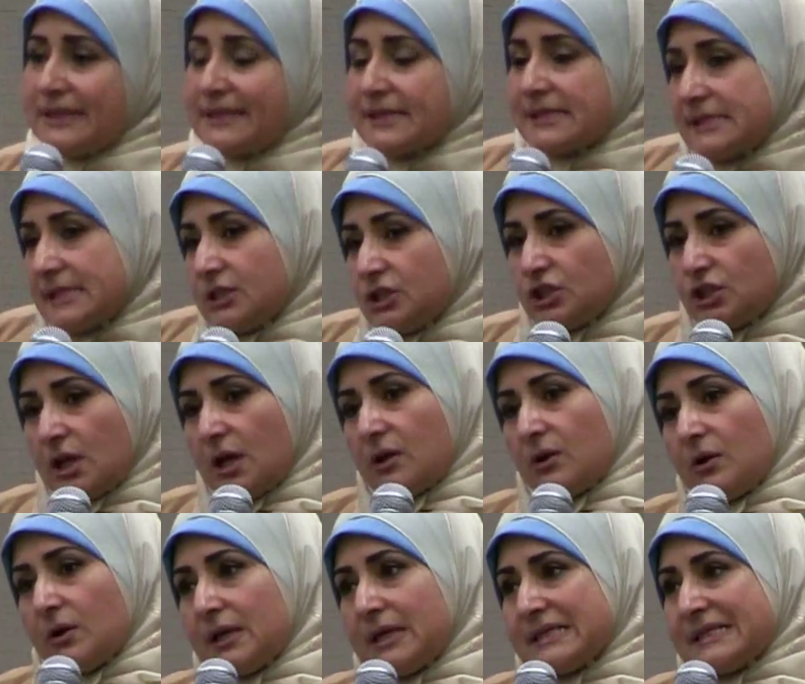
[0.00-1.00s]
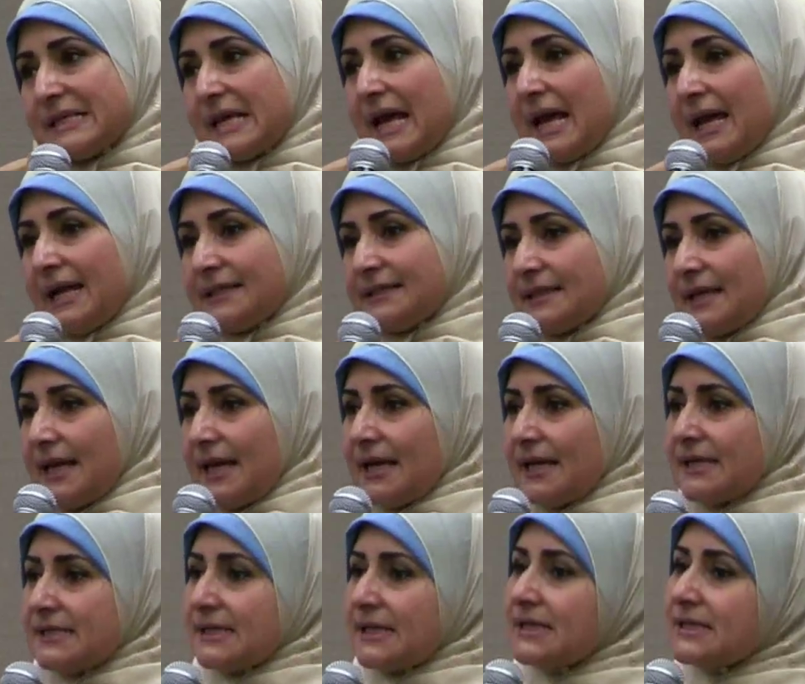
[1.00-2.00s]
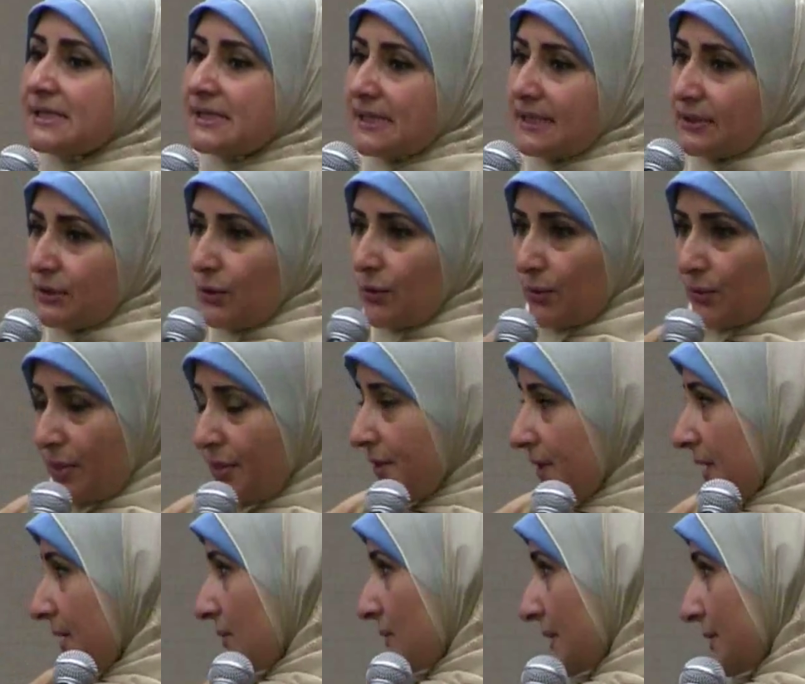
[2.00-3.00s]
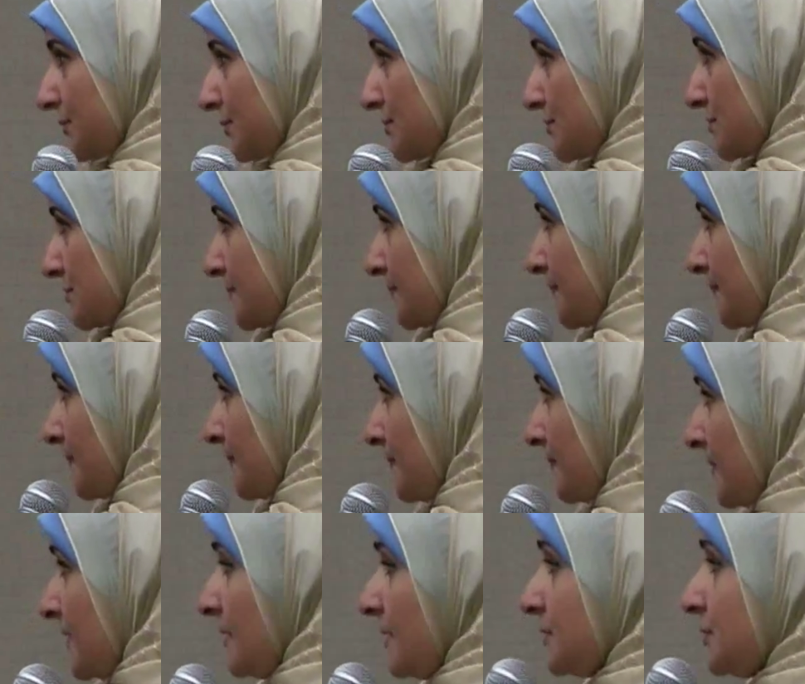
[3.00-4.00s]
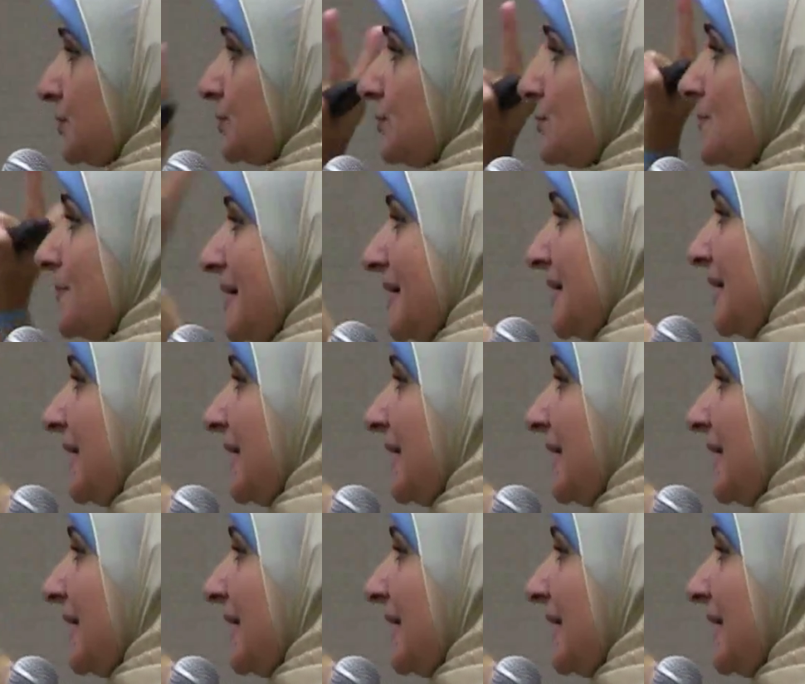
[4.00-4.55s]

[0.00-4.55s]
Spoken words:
the essential oils act as insect growth regulators. There are two main